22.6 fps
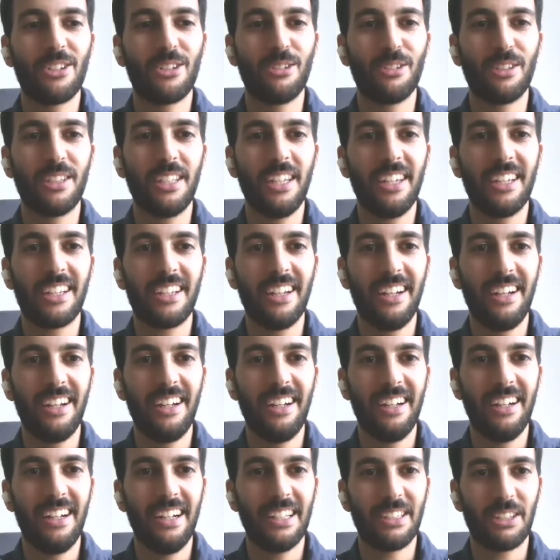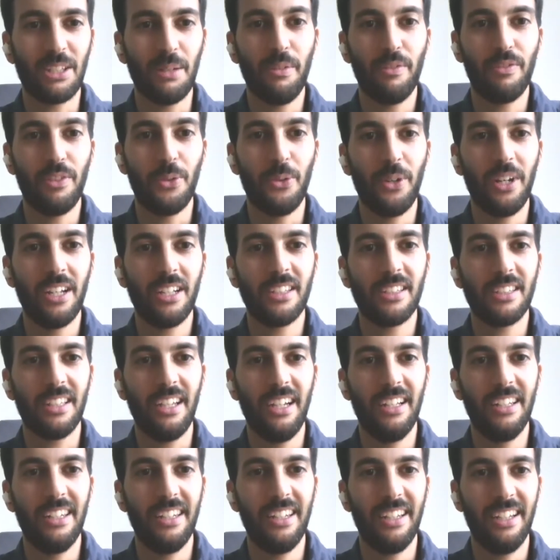to take some of the waste
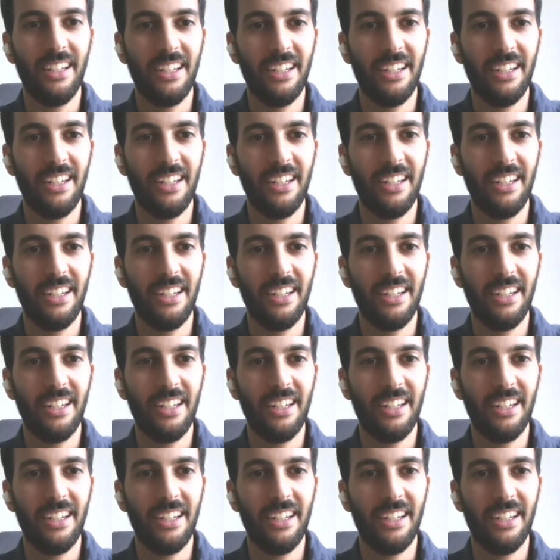and